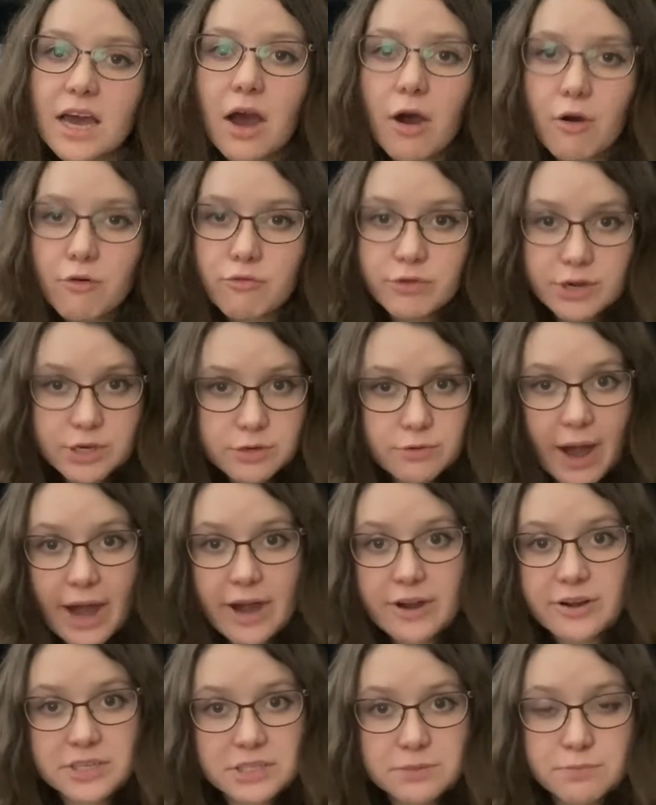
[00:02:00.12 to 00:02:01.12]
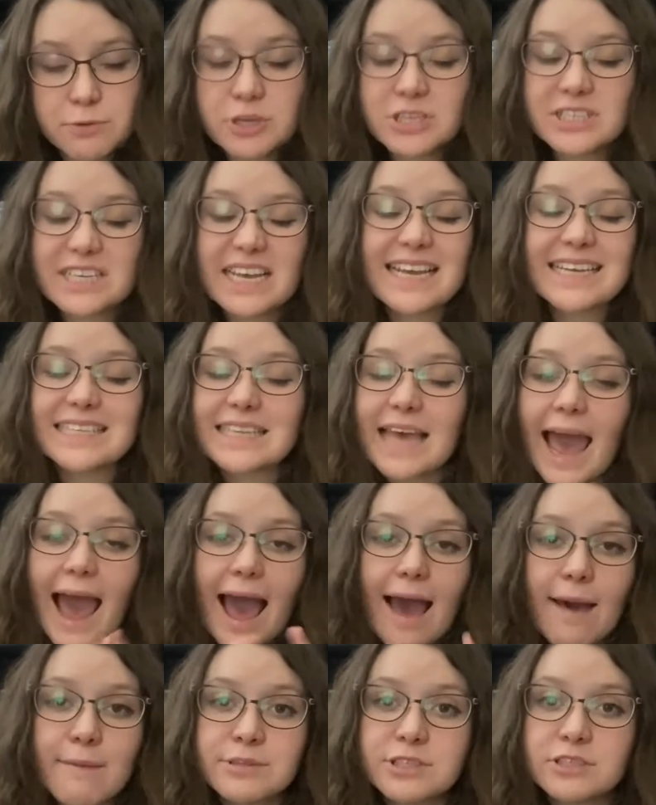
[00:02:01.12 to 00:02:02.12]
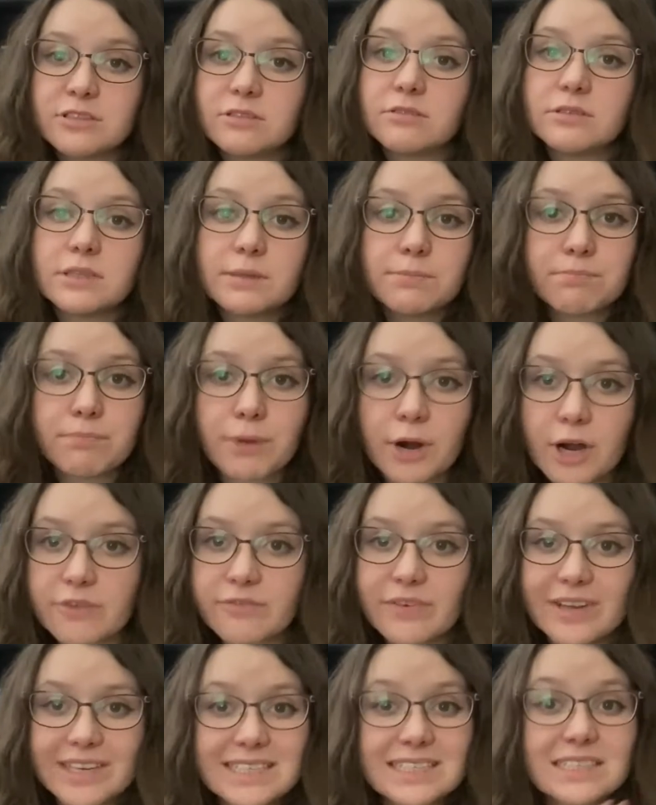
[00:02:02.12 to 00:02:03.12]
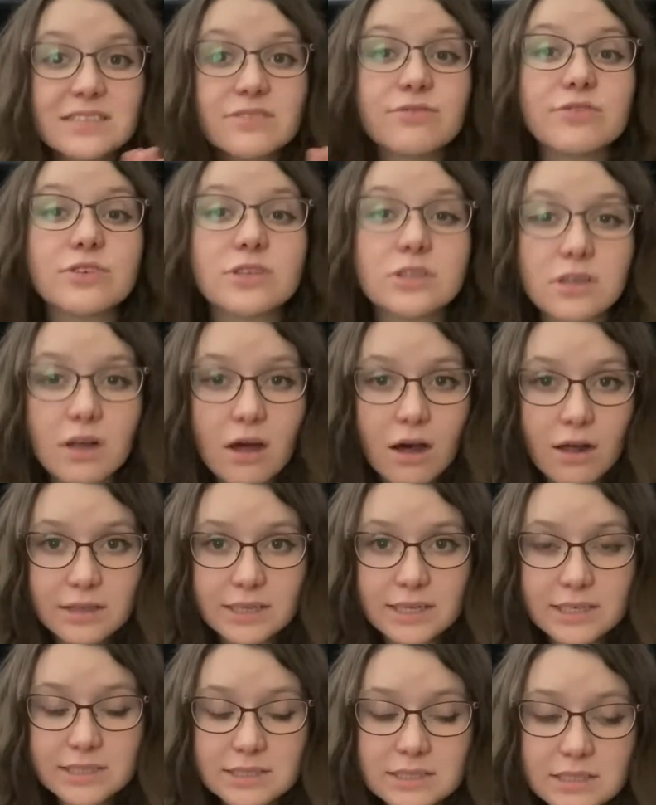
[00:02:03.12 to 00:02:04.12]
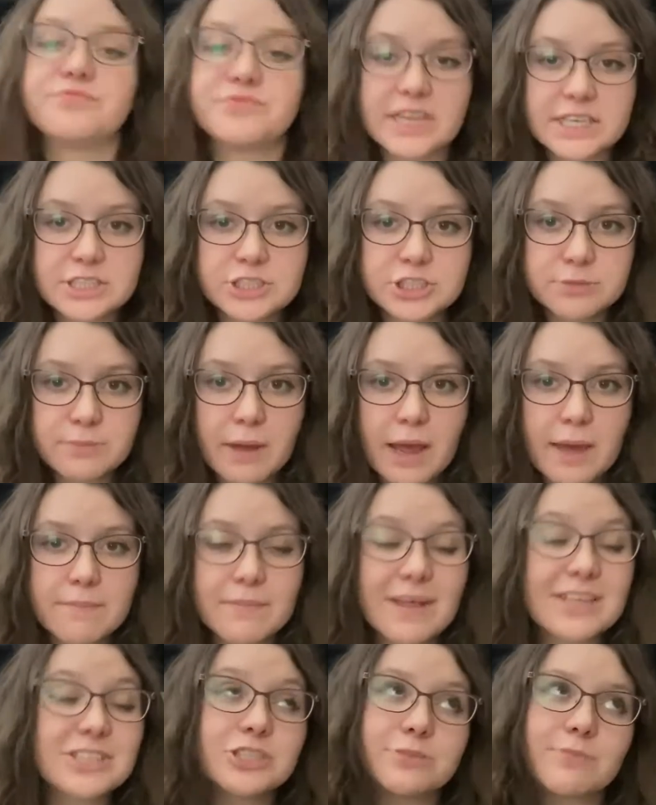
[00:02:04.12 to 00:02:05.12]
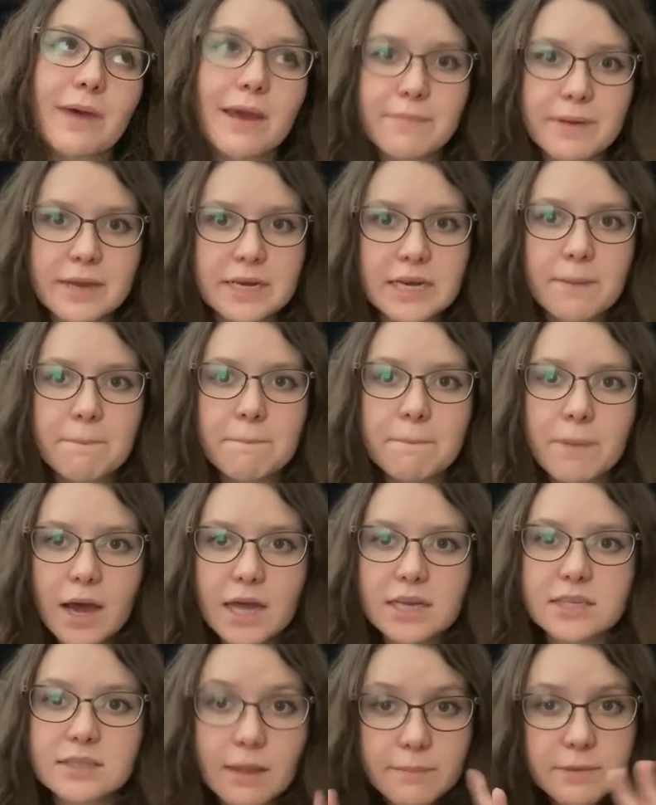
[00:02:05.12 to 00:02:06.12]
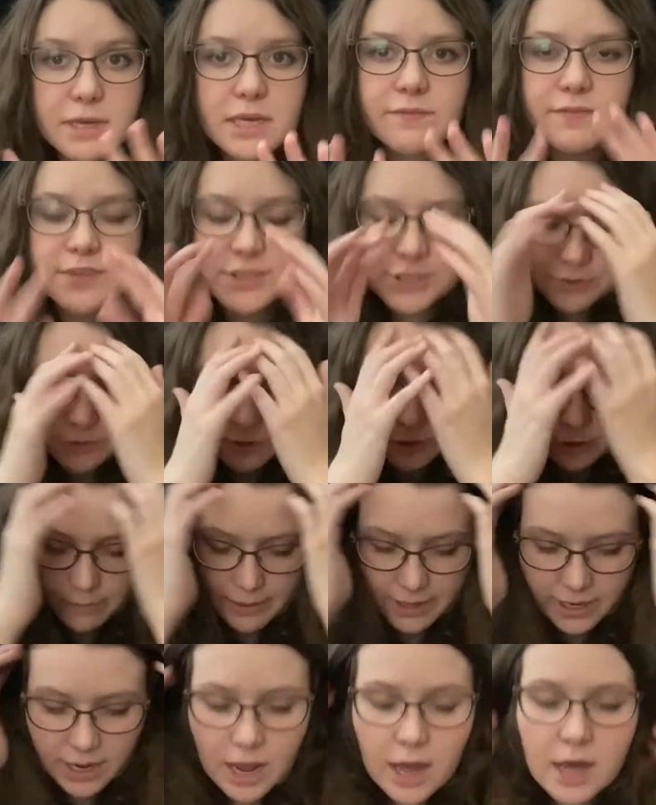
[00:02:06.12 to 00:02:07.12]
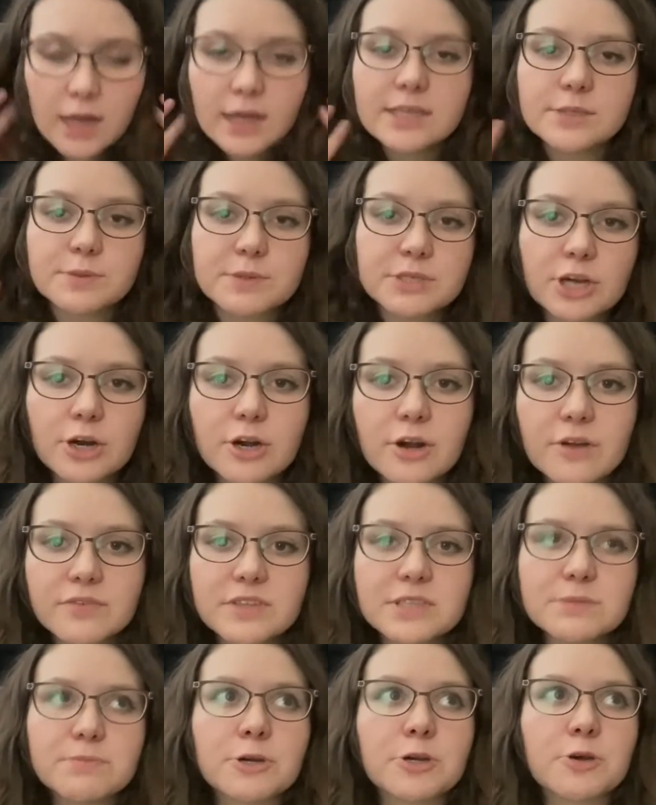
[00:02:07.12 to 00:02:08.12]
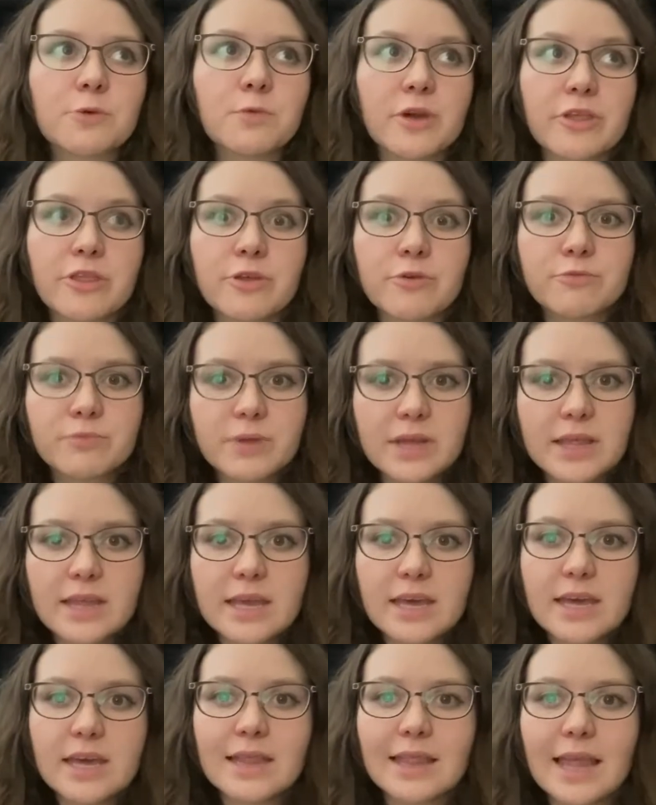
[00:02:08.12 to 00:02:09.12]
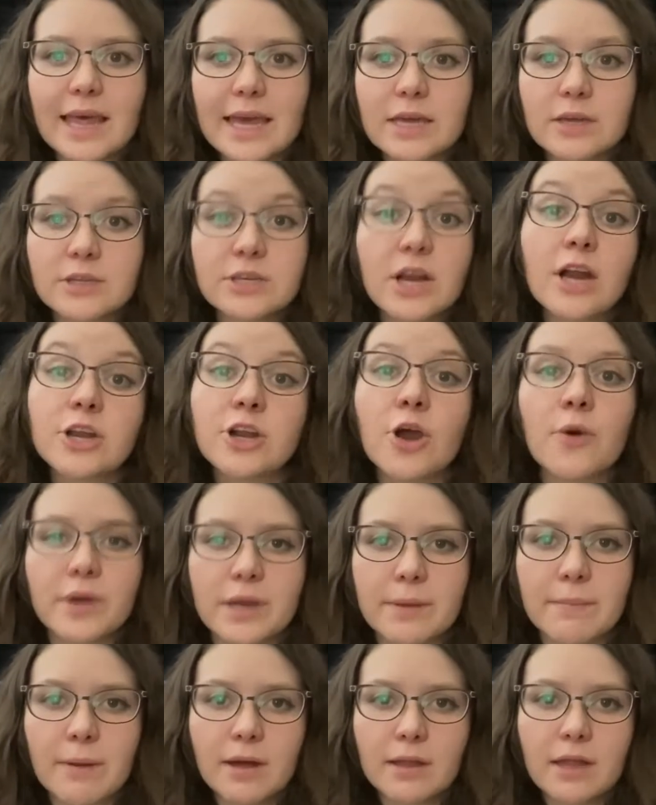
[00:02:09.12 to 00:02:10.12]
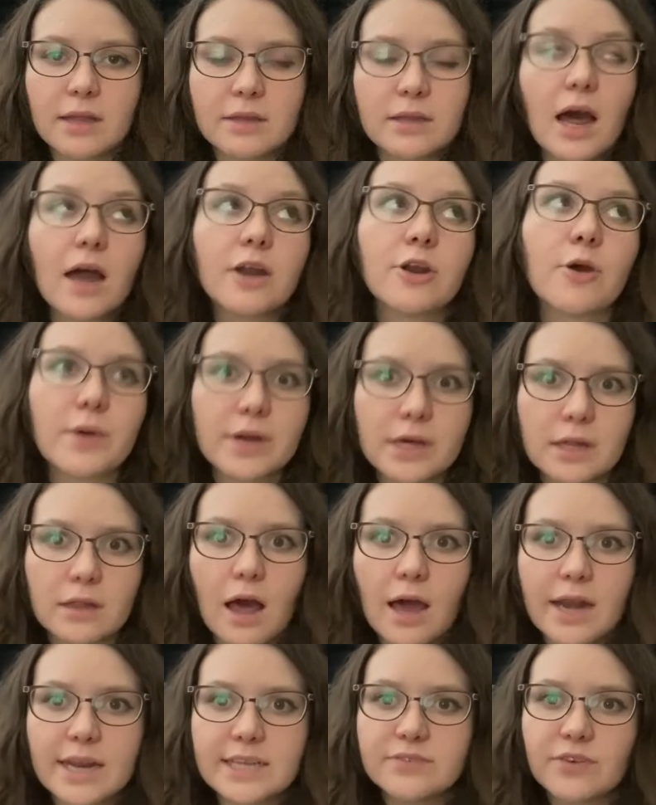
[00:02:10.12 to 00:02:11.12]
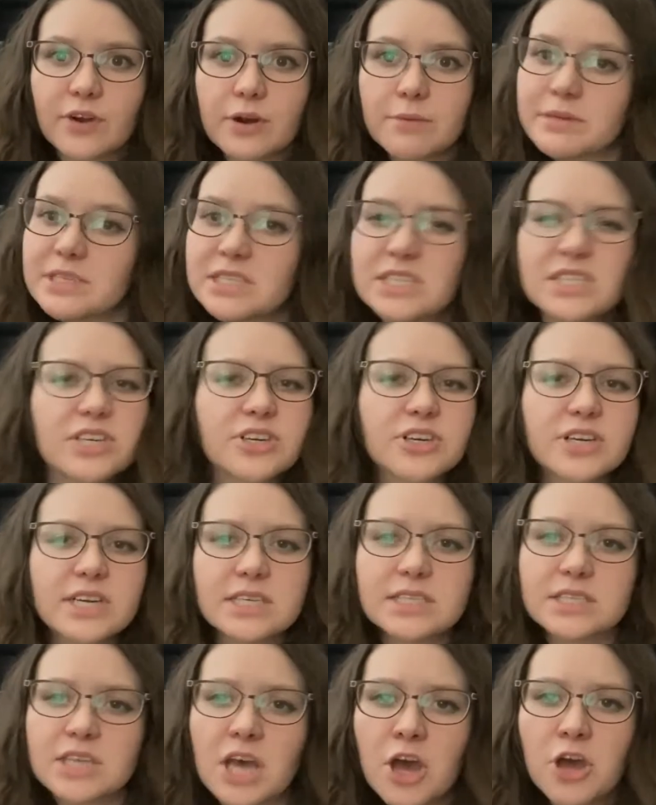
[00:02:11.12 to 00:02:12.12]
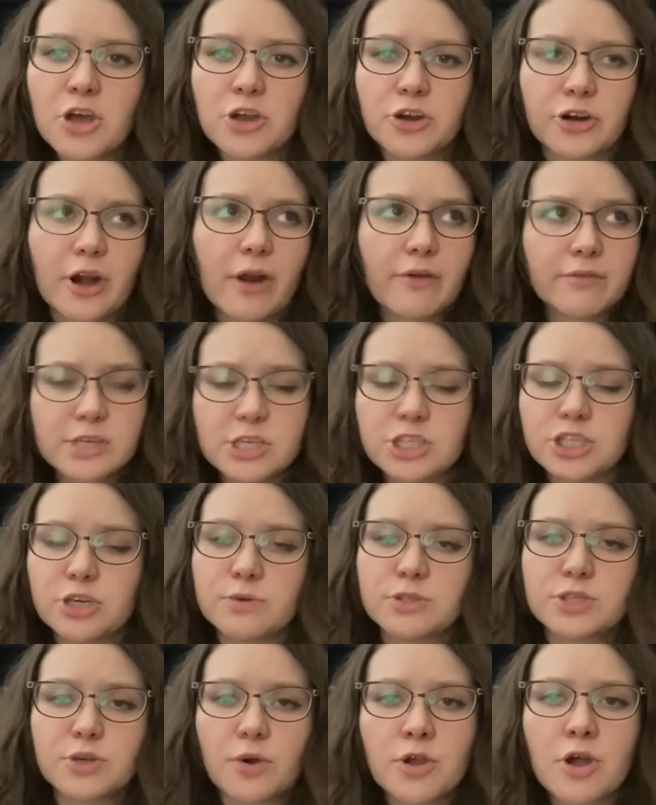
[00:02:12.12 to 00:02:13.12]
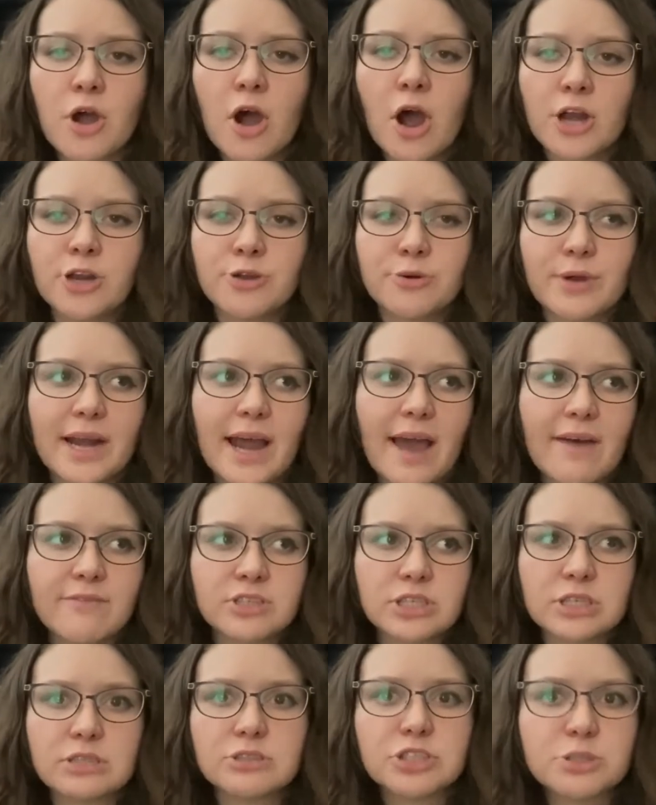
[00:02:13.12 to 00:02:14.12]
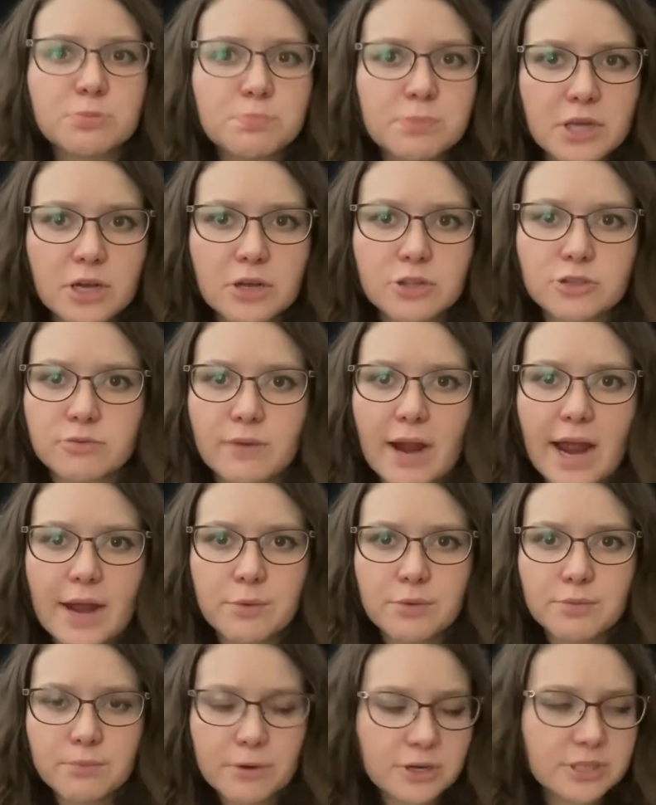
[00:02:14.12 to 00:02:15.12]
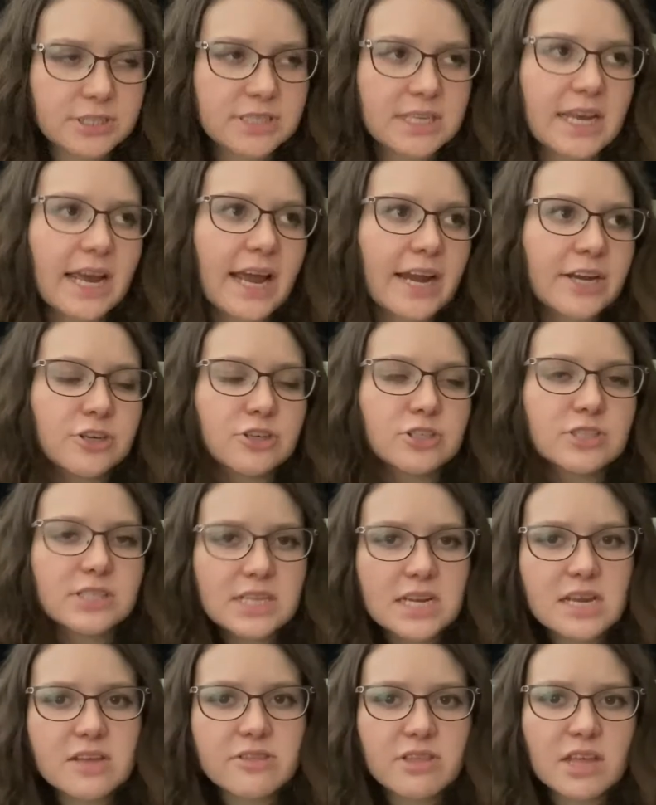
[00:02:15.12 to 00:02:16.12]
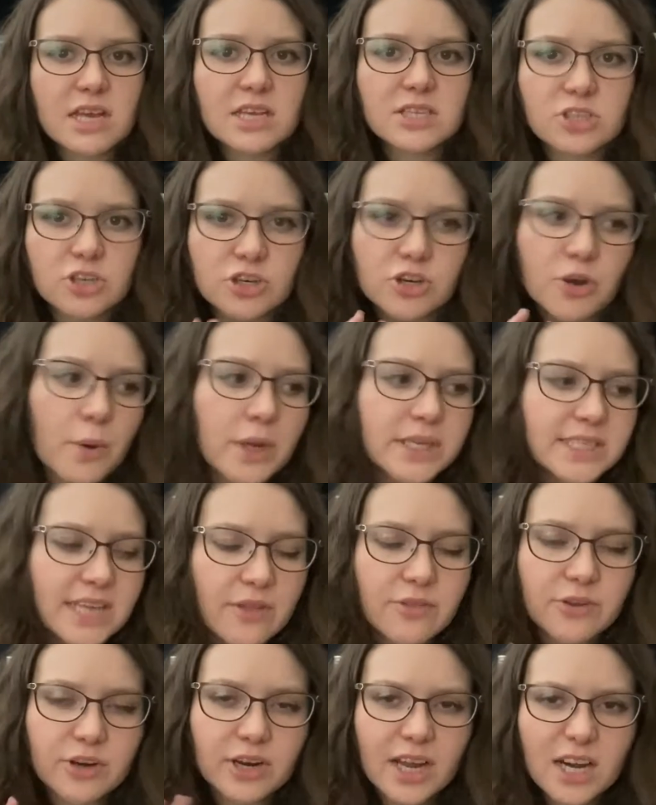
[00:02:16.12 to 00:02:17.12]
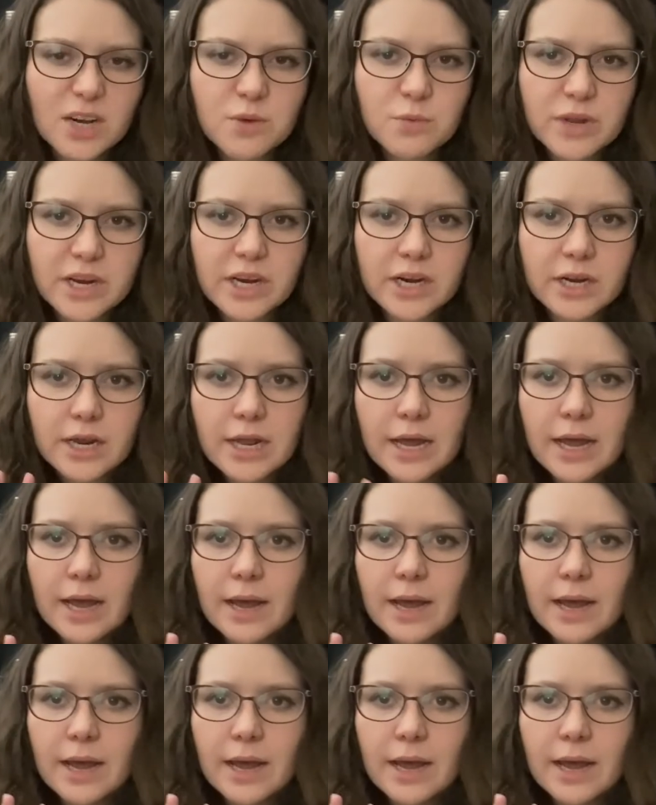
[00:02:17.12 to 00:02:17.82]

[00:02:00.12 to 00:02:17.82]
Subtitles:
of Rick Riordan's books is absolutely perfect. It's flawless. That's just my opinion, but let me convince you a little bit, because we start off this book with a really, not knowing a lot. It's very mysterious. You're not really sure what's going on. You kind of have to just be on the ride with Percy, and you're seeing things that are going down that are kind of weird.